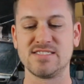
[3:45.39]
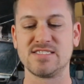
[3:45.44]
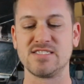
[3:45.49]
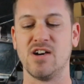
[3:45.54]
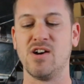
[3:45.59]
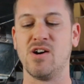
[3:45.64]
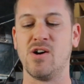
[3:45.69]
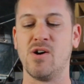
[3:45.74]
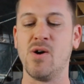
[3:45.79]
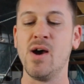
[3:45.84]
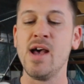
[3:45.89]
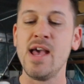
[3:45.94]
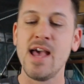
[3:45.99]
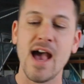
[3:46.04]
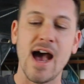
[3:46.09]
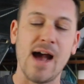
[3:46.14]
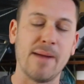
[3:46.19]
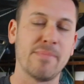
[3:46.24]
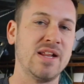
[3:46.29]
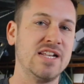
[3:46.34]
So
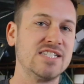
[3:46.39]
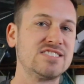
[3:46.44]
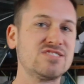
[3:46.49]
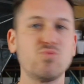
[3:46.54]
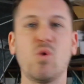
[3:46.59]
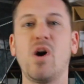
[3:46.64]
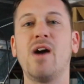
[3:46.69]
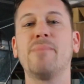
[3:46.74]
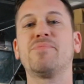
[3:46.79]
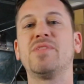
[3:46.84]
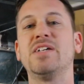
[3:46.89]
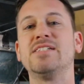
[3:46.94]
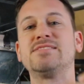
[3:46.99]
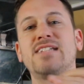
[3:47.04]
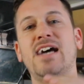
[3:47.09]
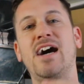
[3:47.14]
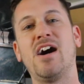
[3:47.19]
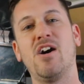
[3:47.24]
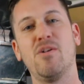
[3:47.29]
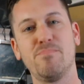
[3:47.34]
I'm gonna swap this
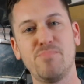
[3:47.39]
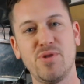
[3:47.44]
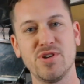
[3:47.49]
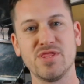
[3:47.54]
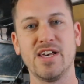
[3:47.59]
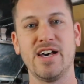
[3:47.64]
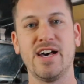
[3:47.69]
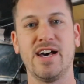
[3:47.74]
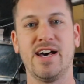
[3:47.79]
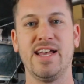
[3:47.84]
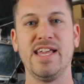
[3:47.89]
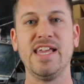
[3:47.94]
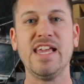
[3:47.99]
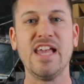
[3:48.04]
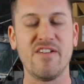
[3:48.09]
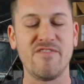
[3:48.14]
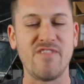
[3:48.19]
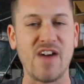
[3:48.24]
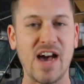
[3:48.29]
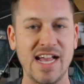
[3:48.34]
out, put the
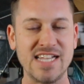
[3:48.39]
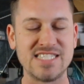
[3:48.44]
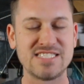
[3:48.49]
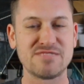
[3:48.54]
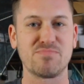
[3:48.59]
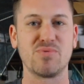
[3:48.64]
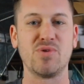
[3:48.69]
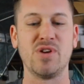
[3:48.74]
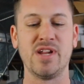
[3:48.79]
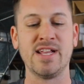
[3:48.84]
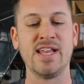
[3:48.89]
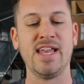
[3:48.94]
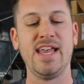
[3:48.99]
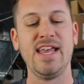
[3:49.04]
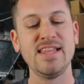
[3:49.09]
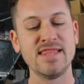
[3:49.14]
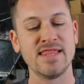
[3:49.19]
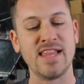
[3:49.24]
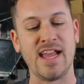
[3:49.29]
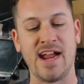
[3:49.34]
EFI spring
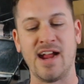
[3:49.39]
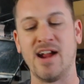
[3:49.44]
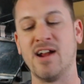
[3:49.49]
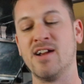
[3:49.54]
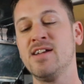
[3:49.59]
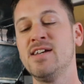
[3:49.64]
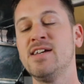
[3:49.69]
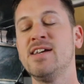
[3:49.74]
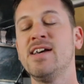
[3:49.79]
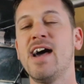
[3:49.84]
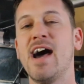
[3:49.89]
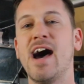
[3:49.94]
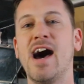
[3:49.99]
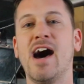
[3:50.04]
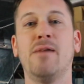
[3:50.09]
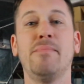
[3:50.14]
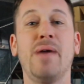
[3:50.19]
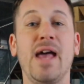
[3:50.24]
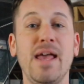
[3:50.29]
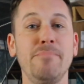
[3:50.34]
in there.
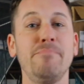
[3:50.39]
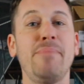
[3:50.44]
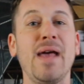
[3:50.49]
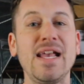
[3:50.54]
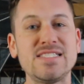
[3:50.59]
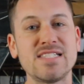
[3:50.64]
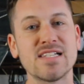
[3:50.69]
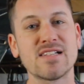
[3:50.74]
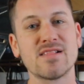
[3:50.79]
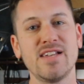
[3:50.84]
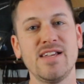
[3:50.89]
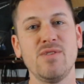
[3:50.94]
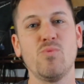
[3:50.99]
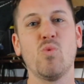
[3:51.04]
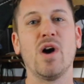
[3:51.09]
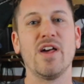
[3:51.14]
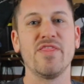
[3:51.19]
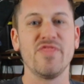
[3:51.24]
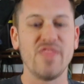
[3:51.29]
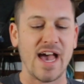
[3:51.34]
And basically
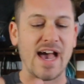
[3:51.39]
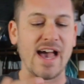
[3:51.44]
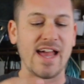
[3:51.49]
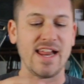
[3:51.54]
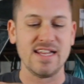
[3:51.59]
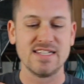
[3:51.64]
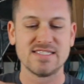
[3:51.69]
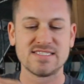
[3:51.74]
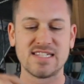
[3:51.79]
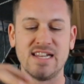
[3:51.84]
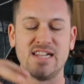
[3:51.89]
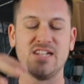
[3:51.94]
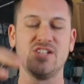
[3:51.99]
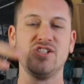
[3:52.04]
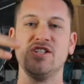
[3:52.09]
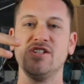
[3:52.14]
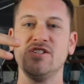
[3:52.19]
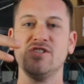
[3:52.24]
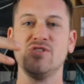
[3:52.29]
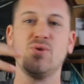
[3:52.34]
what that is gonna
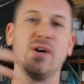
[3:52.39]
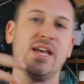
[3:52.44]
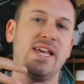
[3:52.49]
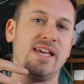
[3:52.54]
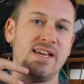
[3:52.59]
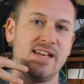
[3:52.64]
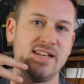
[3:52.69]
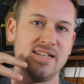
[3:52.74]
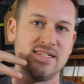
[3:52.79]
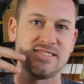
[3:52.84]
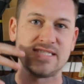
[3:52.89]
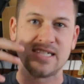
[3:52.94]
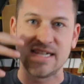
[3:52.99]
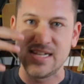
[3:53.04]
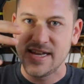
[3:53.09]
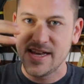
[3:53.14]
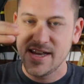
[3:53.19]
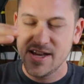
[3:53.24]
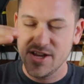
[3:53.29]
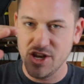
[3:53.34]
do is,
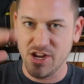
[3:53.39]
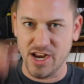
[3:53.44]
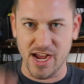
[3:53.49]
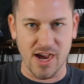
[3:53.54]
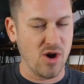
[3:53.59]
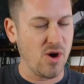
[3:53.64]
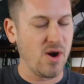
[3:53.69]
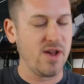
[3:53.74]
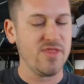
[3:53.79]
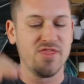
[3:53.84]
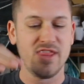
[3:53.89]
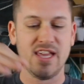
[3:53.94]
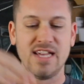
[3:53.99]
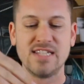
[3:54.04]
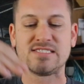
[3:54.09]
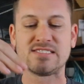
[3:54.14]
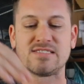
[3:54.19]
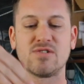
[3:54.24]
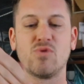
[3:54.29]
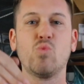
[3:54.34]
you know,
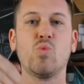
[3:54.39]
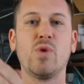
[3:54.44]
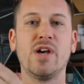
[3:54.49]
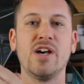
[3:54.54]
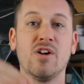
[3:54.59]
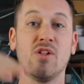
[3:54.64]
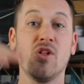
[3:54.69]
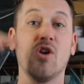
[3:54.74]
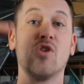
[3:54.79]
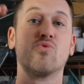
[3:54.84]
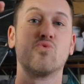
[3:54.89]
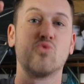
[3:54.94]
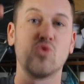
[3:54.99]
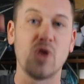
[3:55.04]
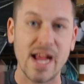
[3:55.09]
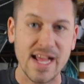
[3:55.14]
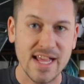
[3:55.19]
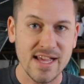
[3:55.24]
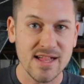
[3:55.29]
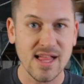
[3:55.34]
this will
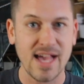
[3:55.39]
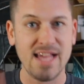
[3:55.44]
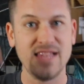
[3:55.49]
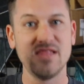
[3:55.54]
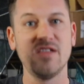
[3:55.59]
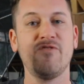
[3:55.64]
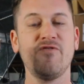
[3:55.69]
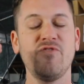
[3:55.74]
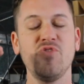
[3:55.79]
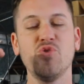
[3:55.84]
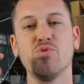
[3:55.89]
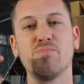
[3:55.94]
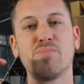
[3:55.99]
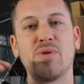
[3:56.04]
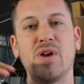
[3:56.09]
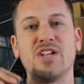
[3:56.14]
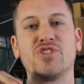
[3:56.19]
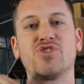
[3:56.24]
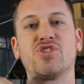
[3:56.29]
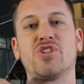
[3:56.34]
regulate the fuel
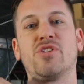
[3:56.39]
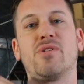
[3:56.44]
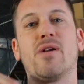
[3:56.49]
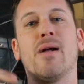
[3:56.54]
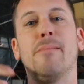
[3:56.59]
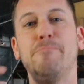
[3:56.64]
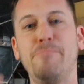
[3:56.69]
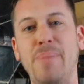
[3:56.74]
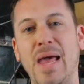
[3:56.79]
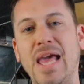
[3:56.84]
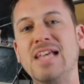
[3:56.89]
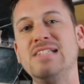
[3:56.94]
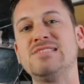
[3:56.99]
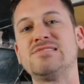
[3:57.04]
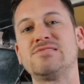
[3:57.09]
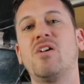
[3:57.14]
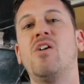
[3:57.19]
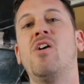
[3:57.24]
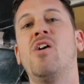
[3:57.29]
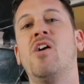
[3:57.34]
pressure
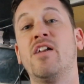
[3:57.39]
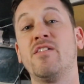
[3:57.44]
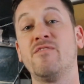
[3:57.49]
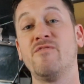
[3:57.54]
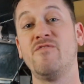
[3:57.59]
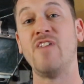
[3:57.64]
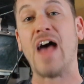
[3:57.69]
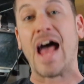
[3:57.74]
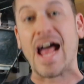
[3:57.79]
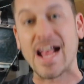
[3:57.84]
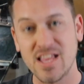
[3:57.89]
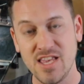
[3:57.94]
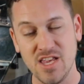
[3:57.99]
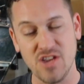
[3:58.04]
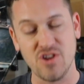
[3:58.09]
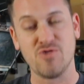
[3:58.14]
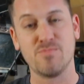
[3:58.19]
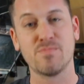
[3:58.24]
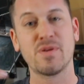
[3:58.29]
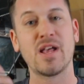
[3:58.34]
based on
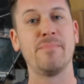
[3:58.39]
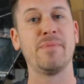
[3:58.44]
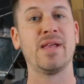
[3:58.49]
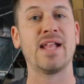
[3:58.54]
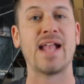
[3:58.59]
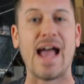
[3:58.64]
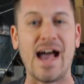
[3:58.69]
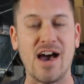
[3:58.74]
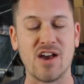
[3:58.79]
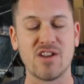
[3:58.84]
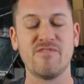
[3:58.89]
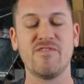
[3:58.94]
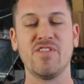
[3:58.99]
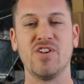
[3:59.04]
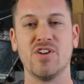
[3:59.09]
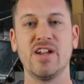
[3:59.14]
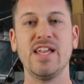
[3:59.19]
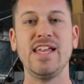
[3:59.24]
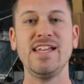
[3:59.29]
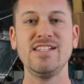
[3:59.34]
vacuum coming out of
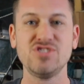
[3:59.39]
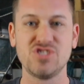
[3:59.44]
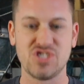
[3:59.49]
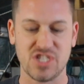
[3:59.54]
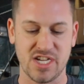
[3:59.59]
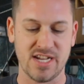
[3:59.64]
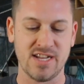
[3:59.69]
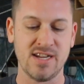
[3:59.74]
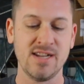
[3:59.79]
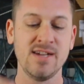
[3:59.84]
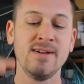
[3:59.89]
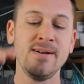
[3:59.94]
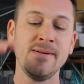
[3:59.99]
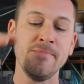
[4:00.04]
your engine.